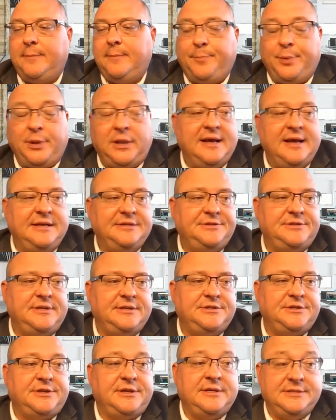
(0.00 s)
Plus,
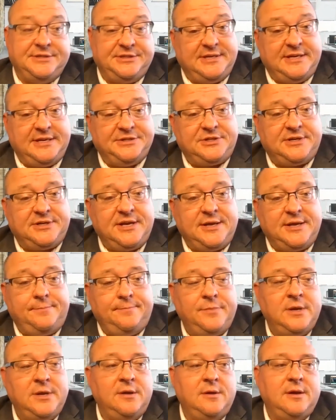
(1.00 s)
it's consistent.
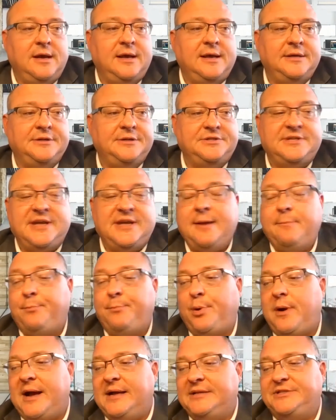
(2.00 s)
Same
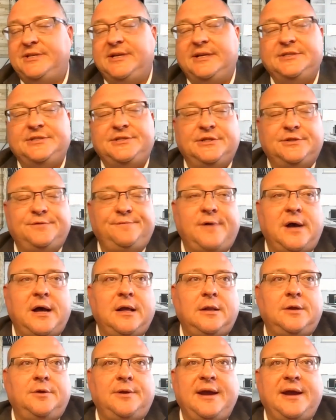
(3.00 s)
process is
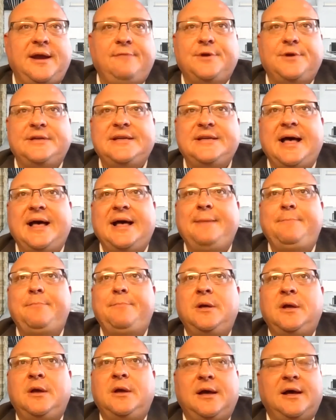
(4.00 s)
followed every time
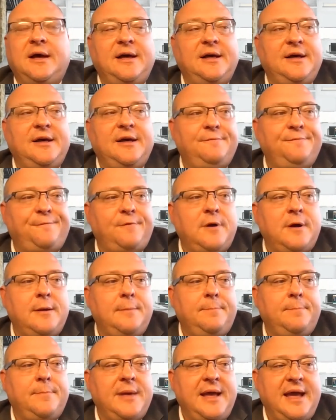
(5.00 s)

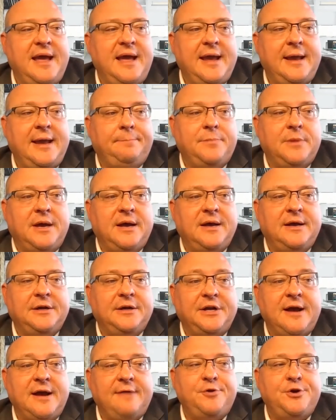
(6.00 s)
from a
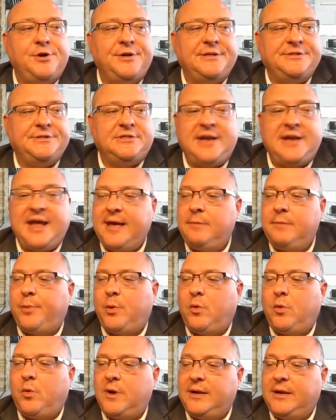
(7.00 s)
governance
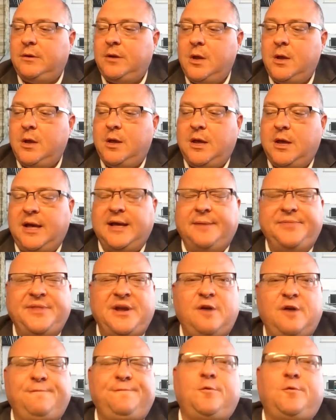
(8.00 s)
standpoint.
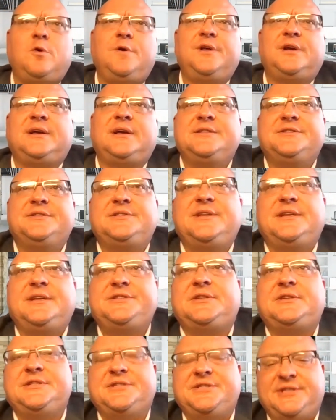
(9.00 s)
Therefore, the
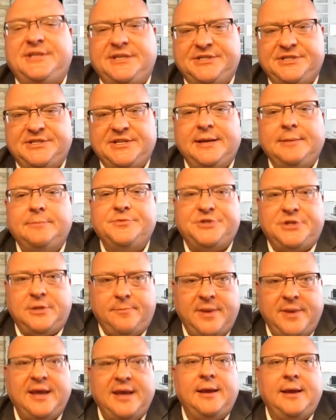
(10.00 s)
consistency seems to
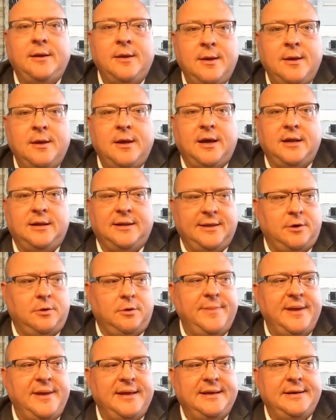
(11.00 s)
be a little
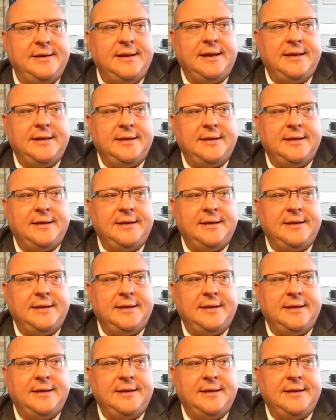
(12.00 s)
bit